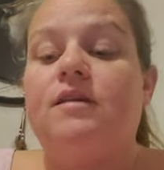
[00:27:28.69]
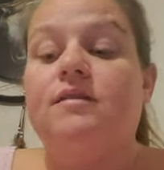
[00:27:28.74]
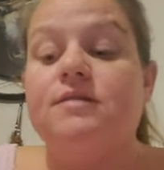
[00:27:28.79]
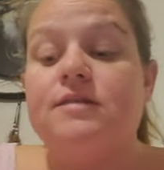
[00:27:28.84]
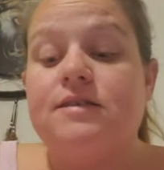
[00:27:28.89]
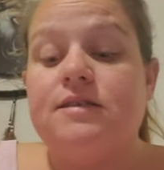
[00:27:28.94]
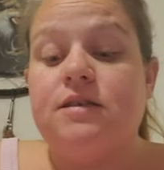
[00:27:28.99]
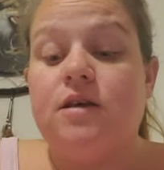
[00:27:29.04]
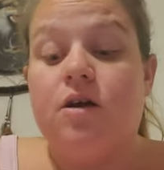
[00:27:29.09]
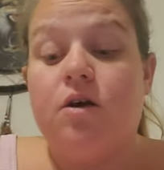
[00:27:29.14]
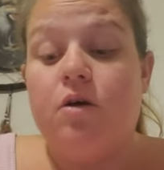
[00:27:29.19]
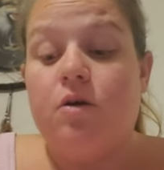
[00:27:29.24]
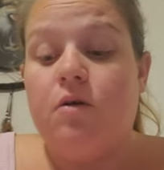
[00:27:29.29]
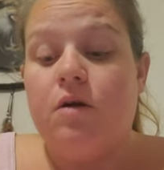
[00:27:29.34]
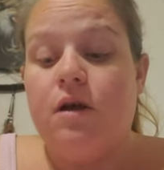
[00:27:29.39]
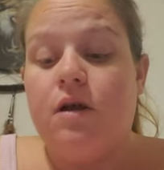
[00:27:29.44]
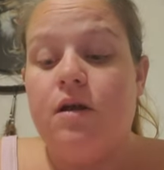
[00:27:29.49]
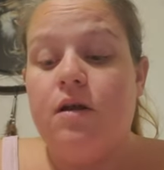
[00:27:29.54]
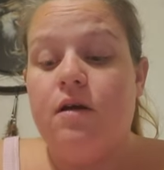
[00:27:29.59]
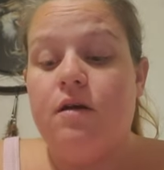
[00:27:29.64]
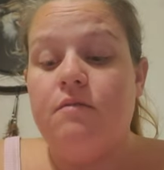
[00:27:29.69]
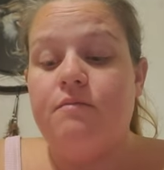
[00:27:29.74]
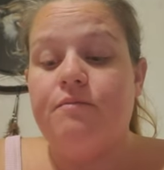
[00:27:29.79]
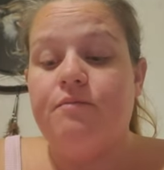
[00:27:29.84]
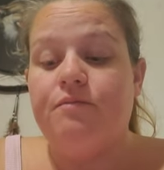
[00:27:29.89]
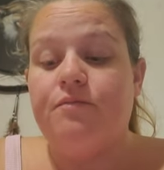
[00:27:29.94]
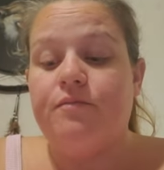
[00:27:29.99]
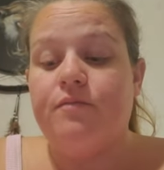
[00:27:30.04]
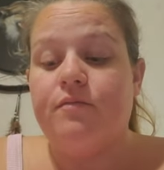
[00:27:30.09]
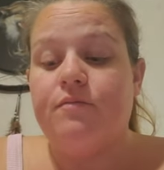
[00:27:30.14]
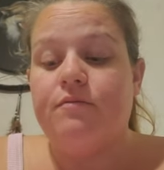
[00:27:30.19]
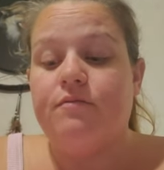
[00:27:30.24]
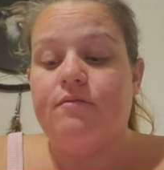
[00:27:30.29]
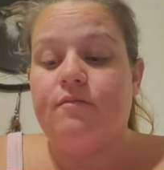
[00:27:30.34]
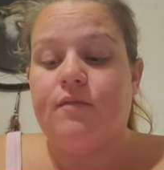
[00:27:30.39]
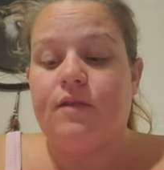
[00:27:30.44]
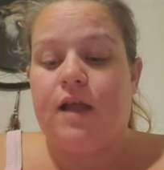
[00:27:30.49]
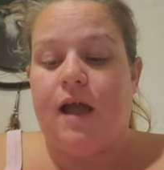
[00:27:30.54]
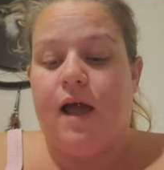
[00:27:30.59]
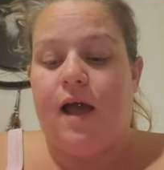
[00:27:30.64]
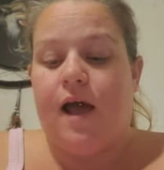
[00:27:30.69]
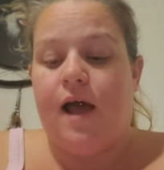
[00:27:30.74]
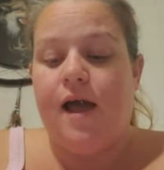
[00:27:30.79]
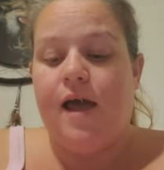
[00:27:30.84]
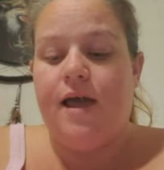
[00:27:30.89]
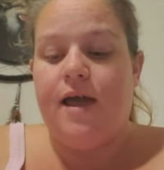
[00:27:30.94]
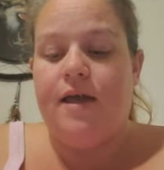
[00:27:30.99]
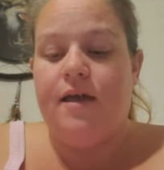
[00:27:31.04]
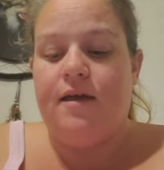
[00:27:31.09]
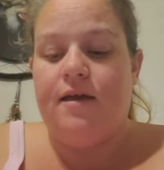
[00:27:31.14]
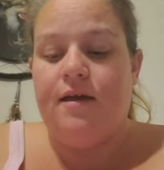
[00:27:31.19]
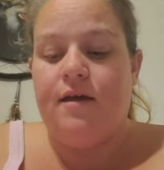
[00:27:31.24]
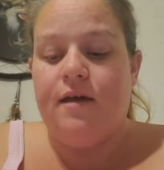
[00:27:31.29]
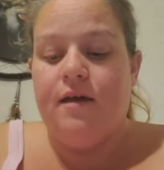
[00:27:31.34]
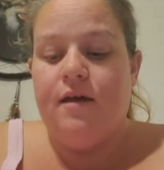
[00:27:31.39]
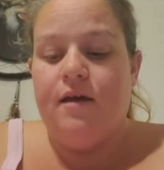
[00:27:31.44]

so, I,